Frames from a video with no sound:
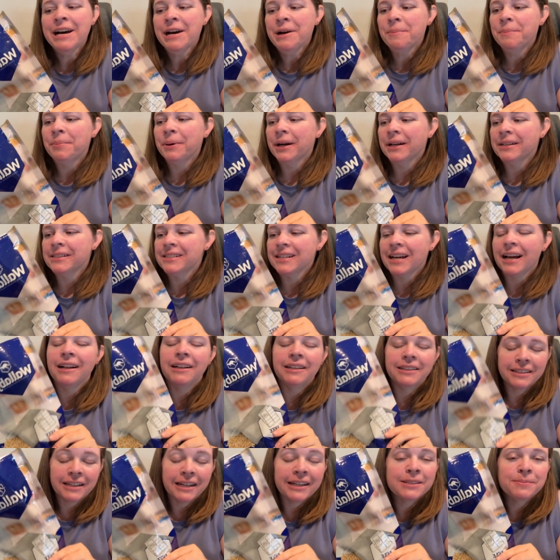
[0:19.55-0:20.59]
But
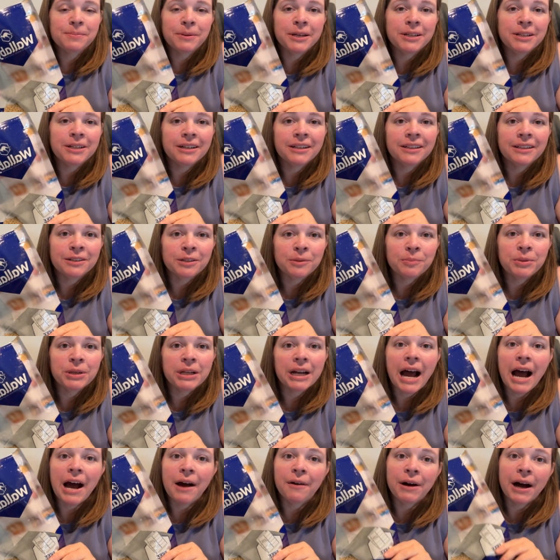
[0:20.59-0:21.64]
I'll explain to you a little bit
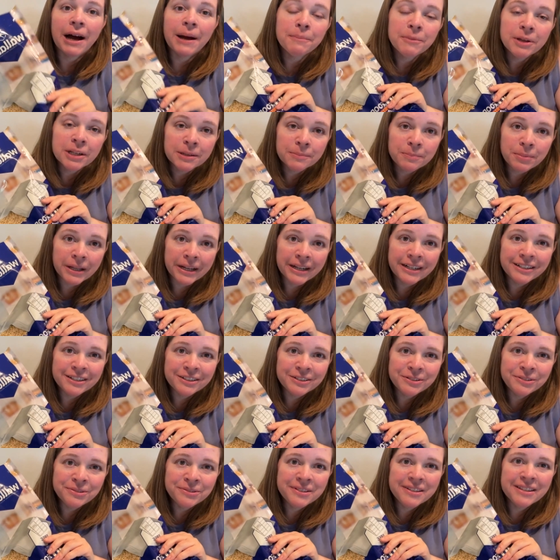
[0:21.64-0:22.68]
how I'm going to plan to
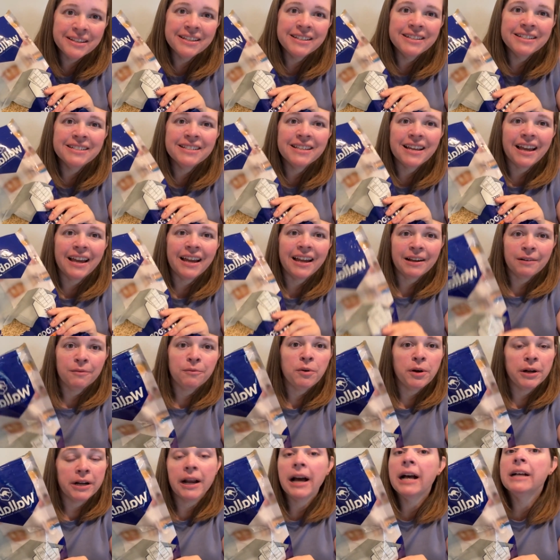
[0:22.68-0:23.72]
use these and
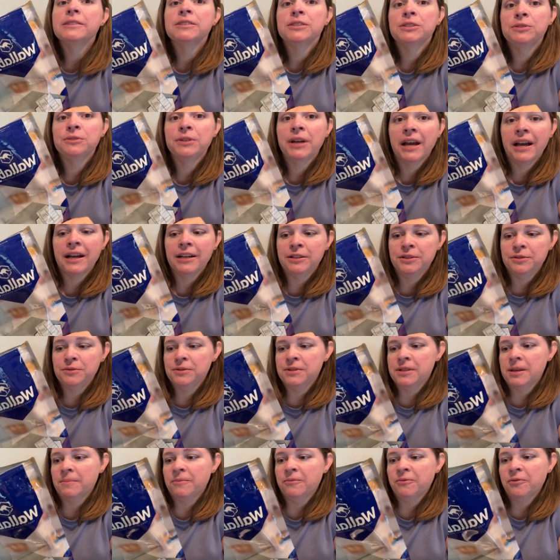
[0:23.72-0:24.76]
what else you can use
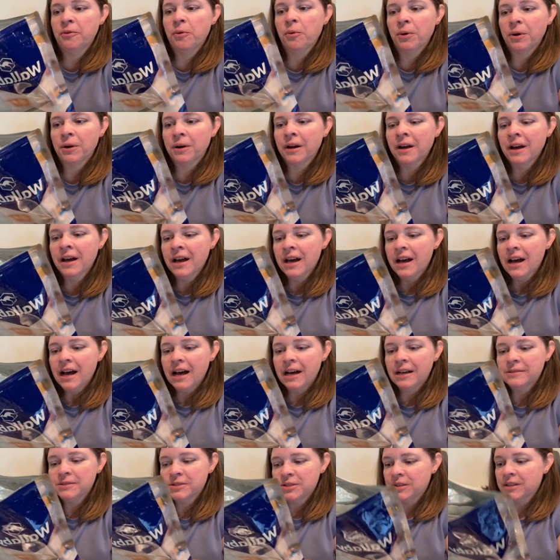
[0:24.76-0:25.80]
them for.
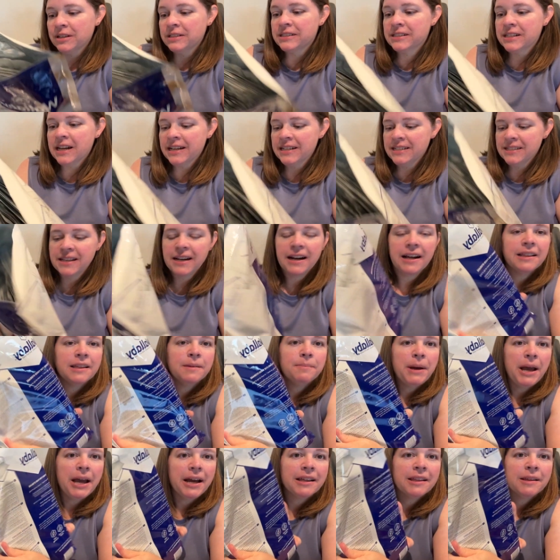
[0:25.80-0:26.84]
So it's nice that on the
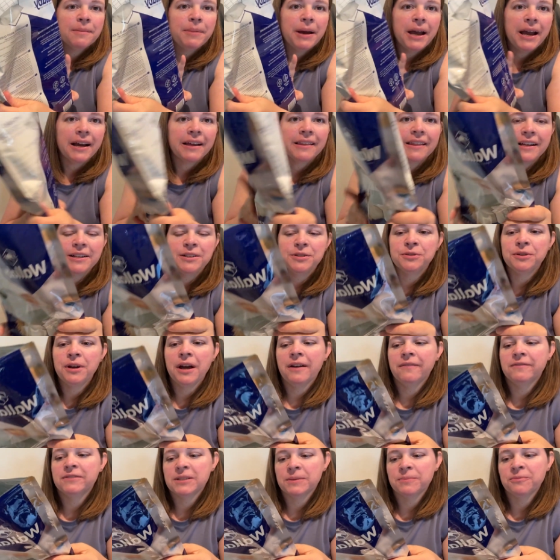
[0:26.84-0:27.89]
back of the bag, they do
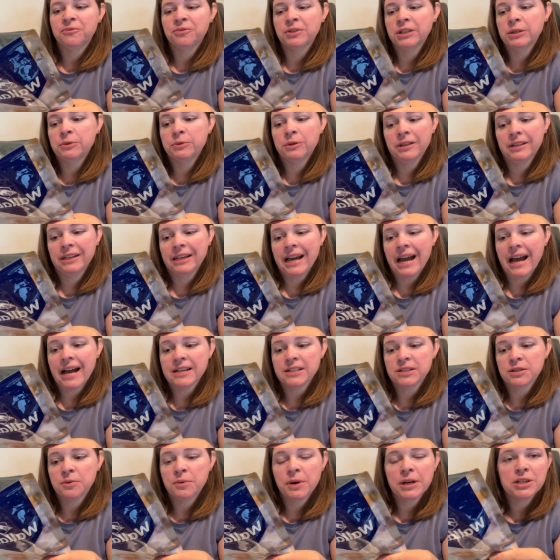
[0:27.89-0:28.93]
have some frequently
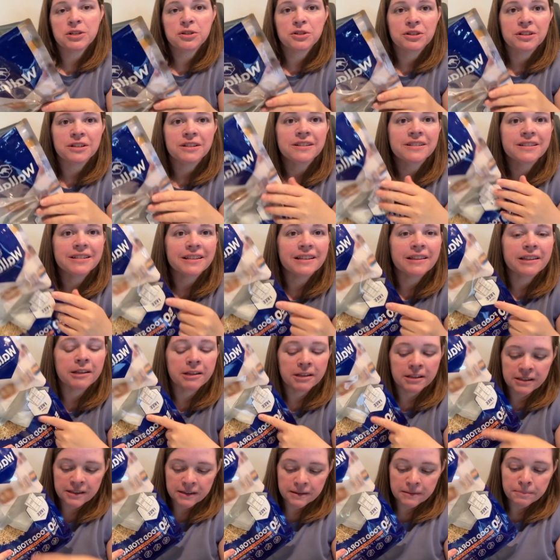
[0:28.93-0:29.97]
asked questions.
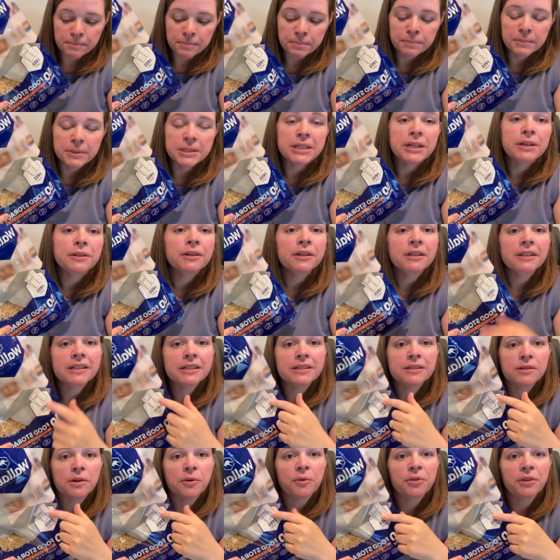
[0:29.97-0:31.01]
The material
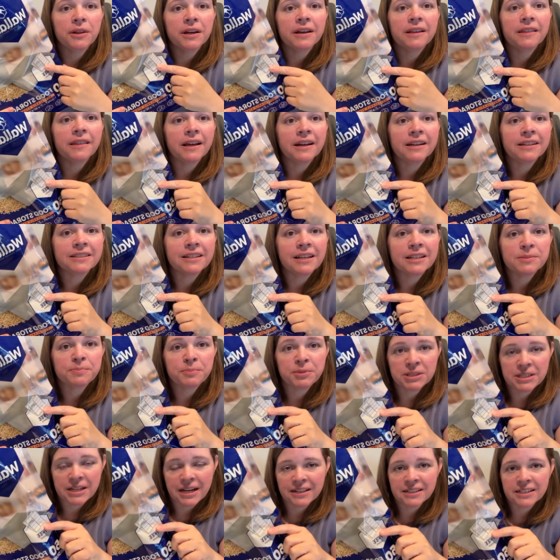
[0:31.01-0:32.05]
is so thick that it does
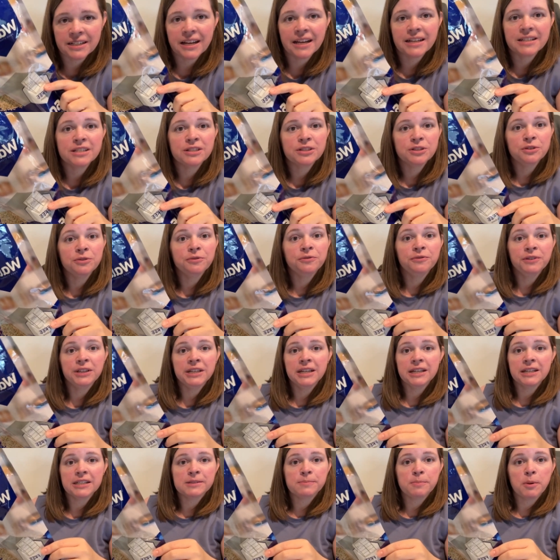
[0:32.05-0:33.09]
protect against UV
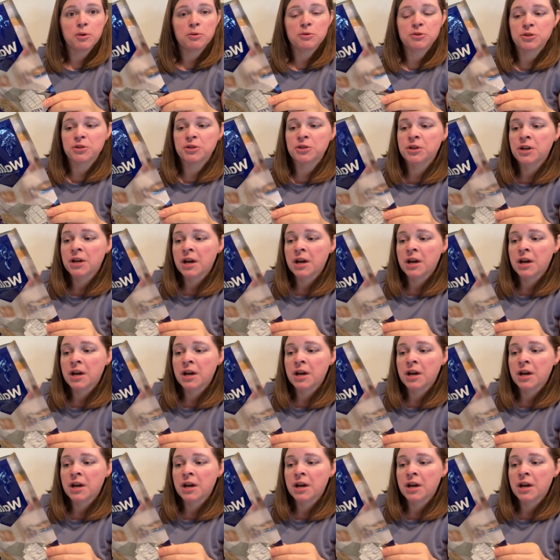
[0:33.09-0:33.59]
exposure.